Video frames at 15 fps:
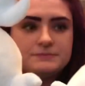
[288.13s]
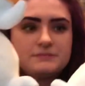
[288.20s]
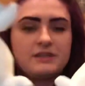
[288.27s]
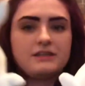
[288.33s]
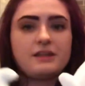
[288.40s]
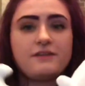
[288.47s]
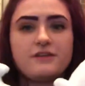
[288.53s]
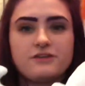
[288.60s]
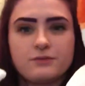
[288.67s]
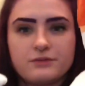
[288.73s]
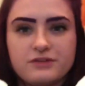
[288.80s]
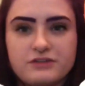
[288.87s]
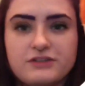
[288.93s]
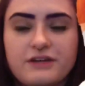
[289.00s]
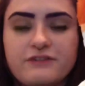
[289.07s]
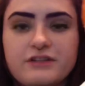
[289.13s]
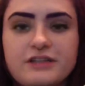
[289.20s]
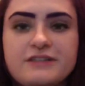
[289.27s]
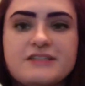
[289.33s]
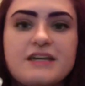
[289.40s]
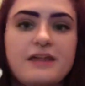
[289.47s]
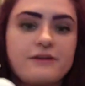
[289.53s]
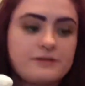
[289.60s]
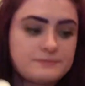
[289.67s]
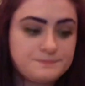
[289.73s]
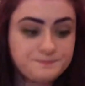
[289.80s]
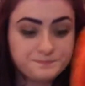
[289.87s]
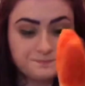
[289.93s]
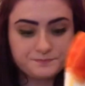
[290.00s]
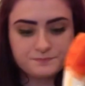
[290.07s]
And then these ones are definitely together.
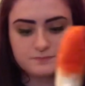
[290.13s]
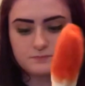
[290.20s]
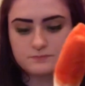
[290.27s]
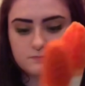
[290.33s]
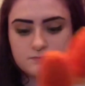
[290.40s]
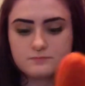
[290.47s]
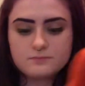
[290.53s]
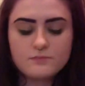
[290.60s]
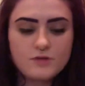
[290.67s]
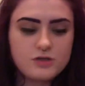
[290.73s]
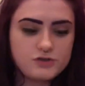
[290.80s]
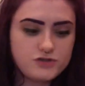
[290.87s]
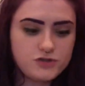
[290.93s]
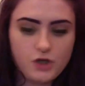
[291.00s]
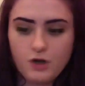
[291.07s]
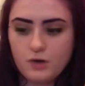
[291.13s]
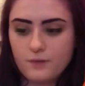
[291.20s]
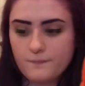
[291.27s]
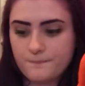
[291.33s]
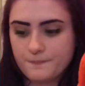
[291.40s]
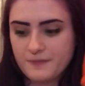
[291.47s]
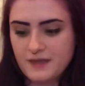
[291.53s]
So